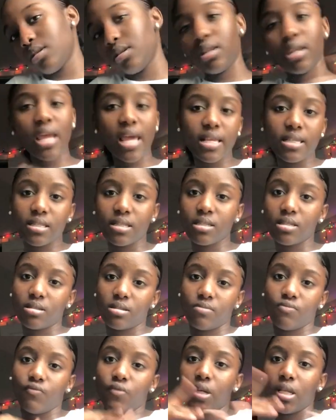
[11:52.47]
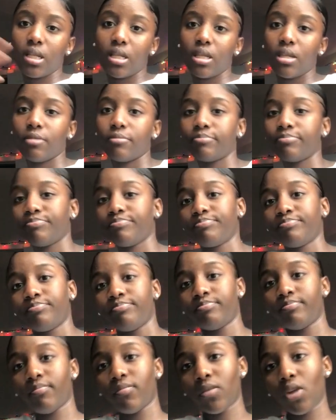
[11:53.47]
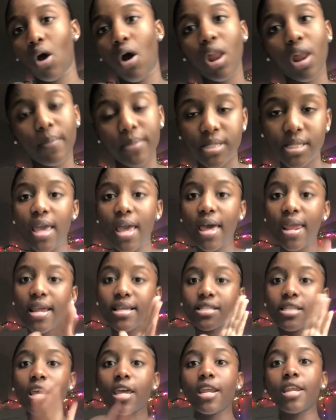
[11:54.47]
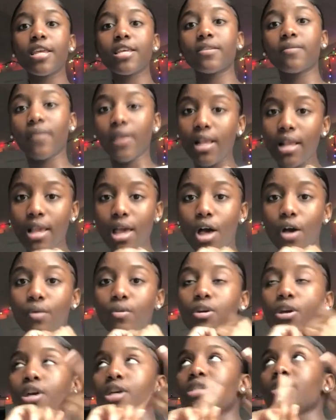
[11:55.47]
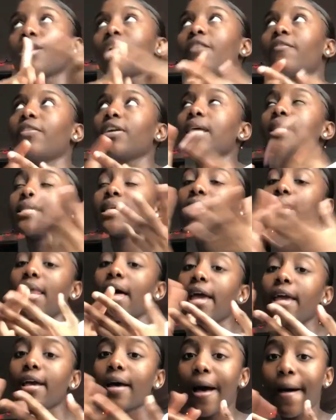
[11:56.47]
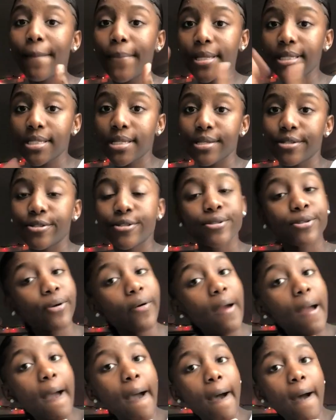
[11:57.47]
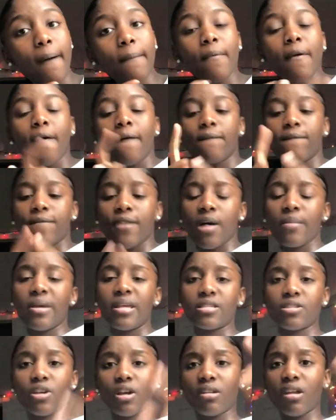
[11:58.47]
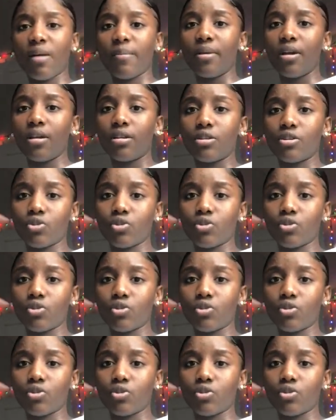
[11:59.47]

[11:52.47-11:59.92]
That's really all I'm gonna say. Yeah, that's the end of this video. So don't forget to like, comment, subscribe. Follow me on Instagram. I'll be in the